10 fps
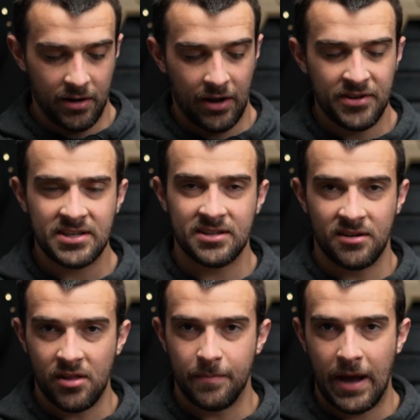Now, this is
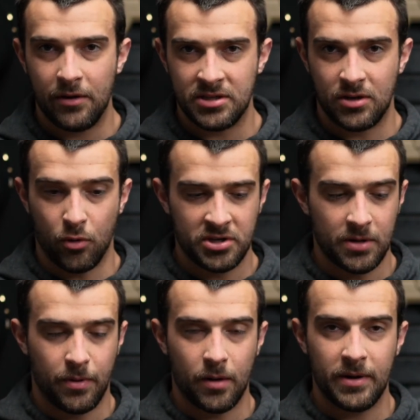another battery storage
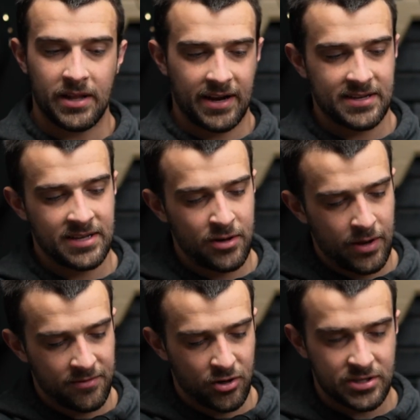compartment. Like I said, you
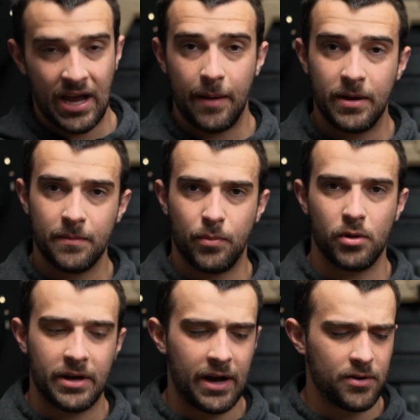have a little tab here,
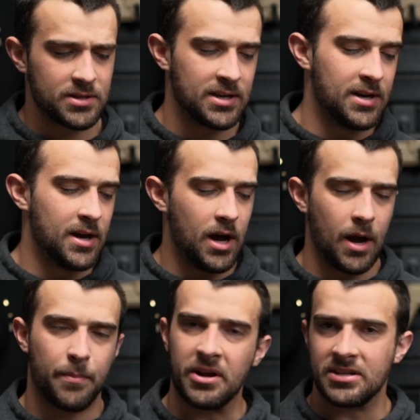pull it out.
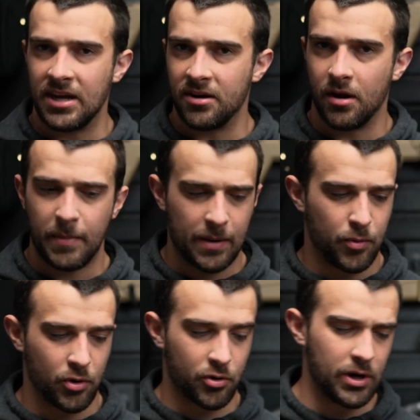Pretty standard on
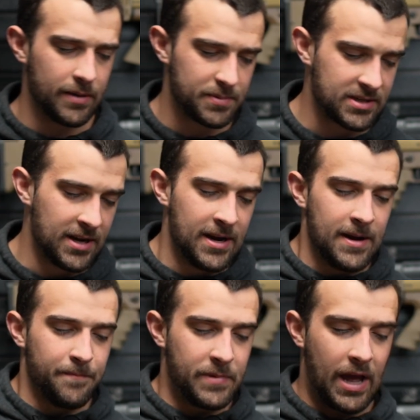Magpul grips.
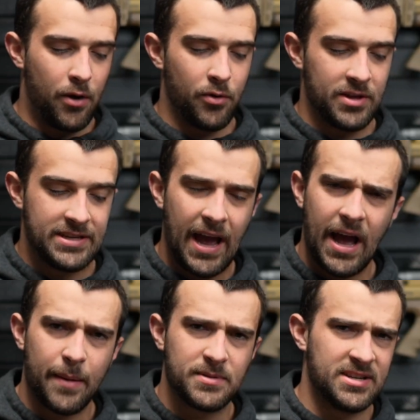Now, the
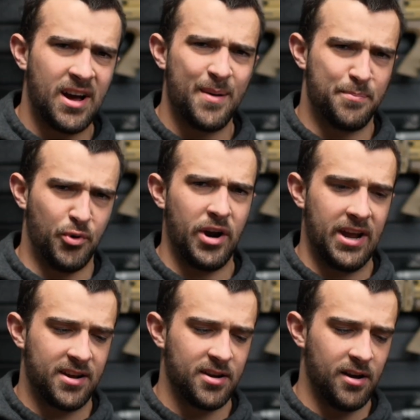tab did not
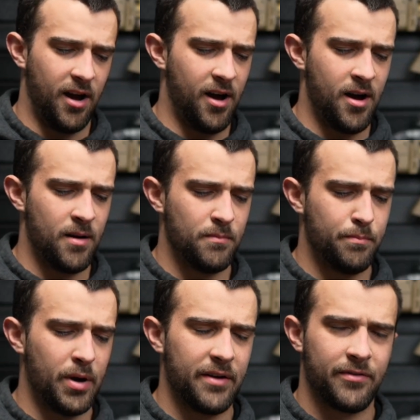break,
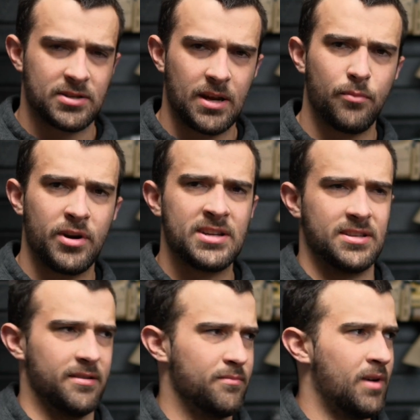but for some
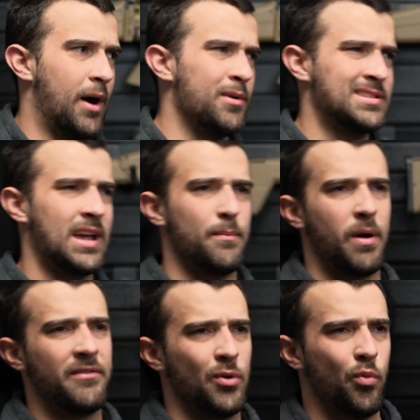reason, I would say
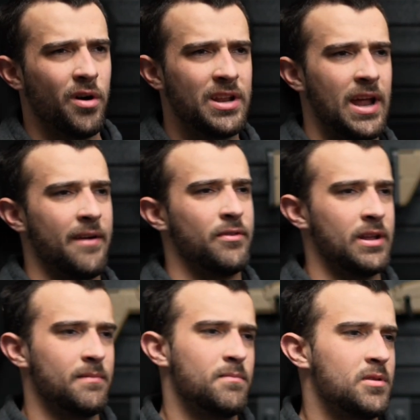probably 1 in
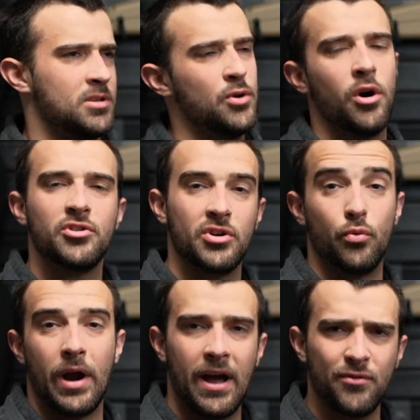every 200
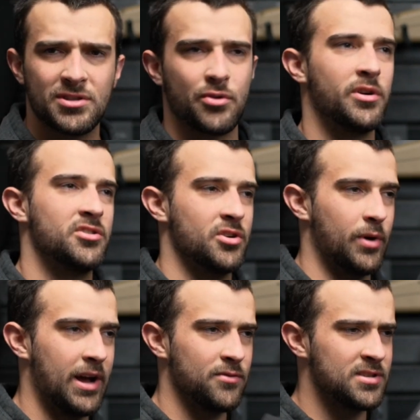rounds, 300
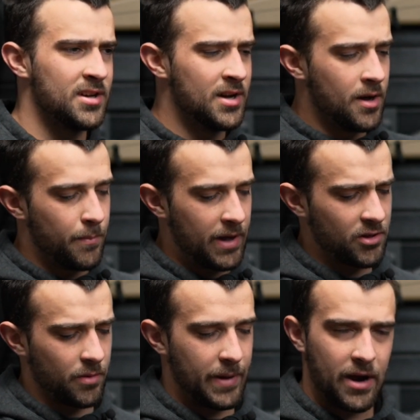rounds, my
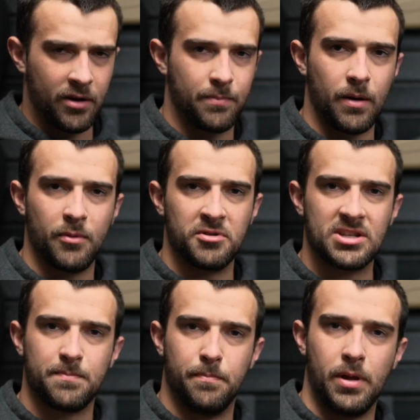little battery compartment would
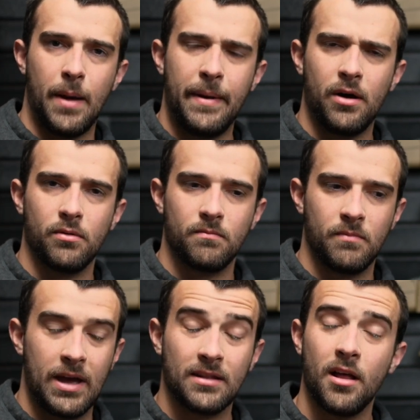just plop out.
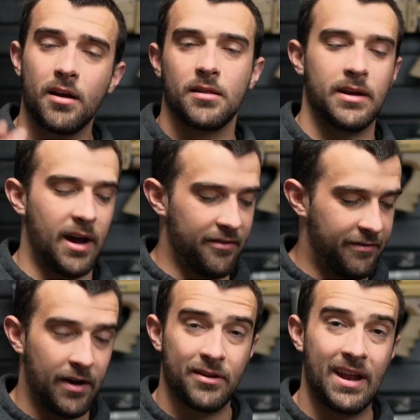And luckily, I
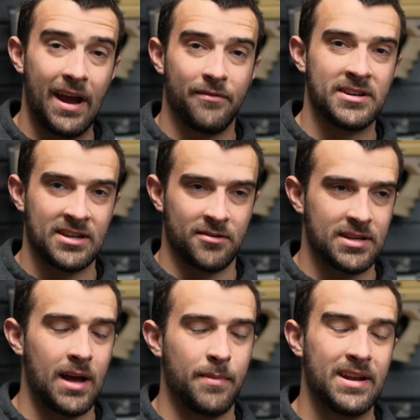found it every single
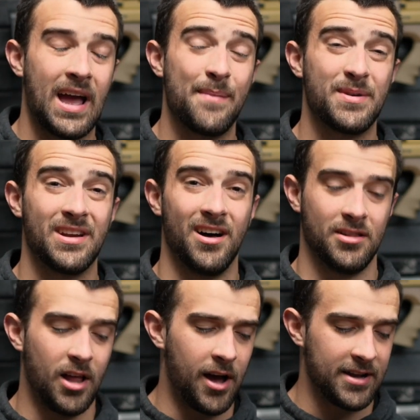time, but it happened a
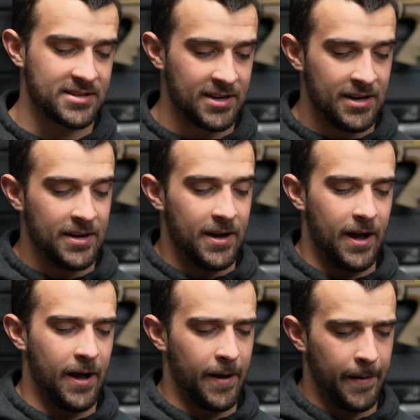lot.
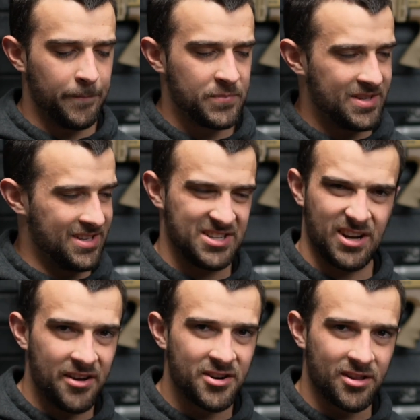Just
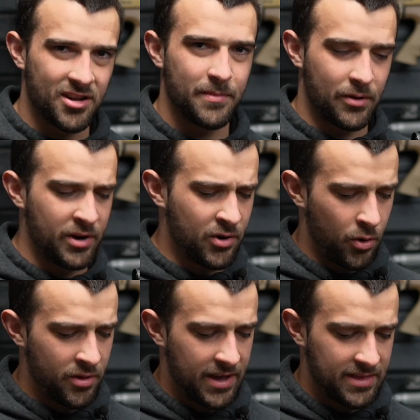under a little bit of
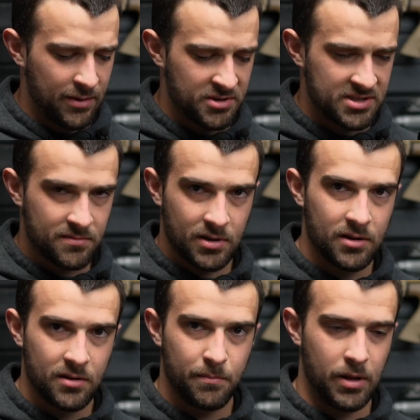recoil, that thing would just
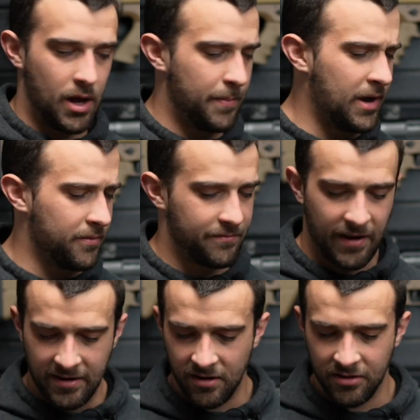plop out.
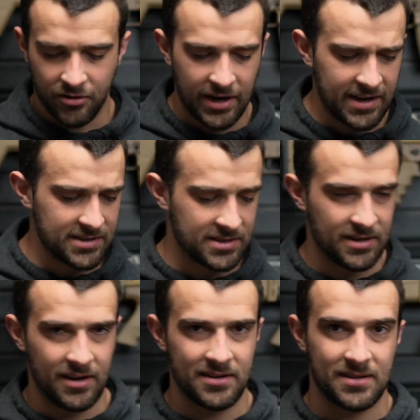Find it on the grass.
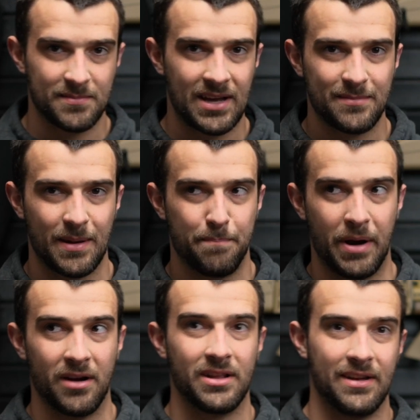Sometimes I
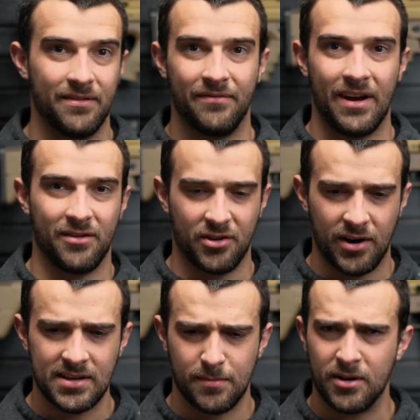barely even found on the
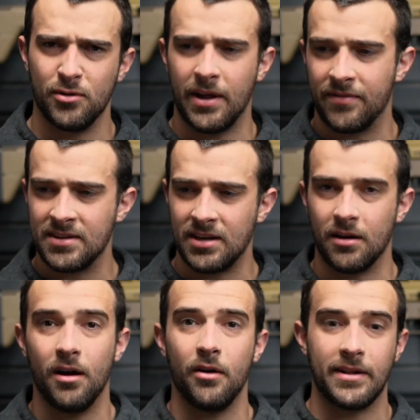grass. I'm like, who left this
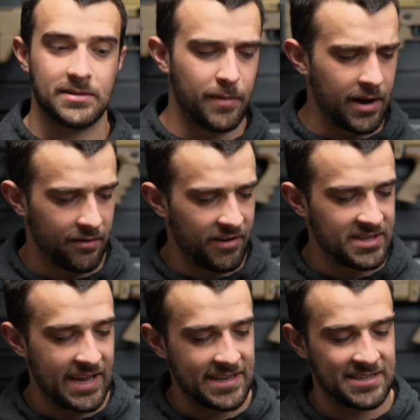here? Oh, that's mine.
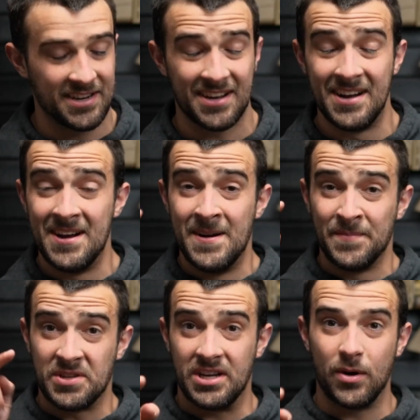Fantastic.
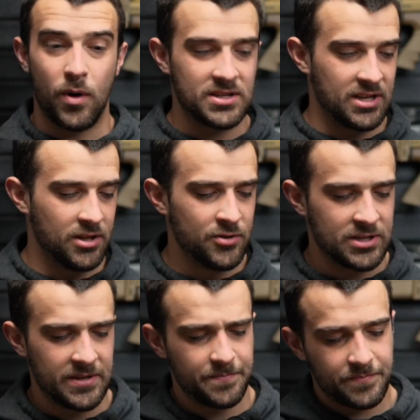So I didn't want to lose
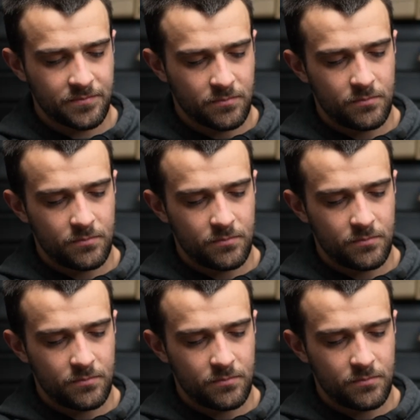it.